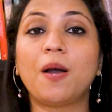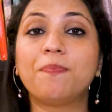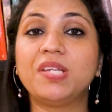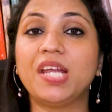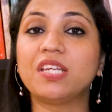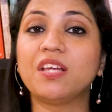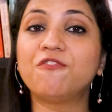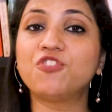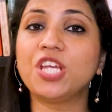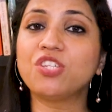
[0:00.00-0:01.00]
Update
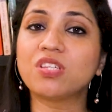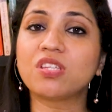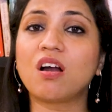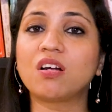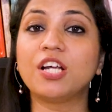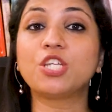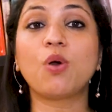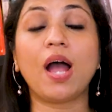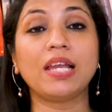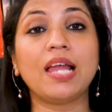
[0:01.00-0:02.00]
if changes occur to
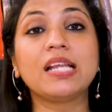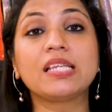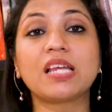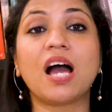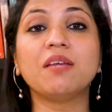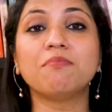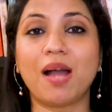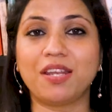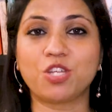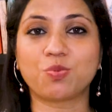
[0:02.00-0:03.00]
highlight time
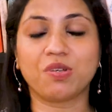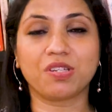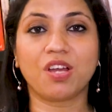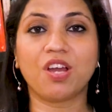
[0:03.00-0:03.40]
management.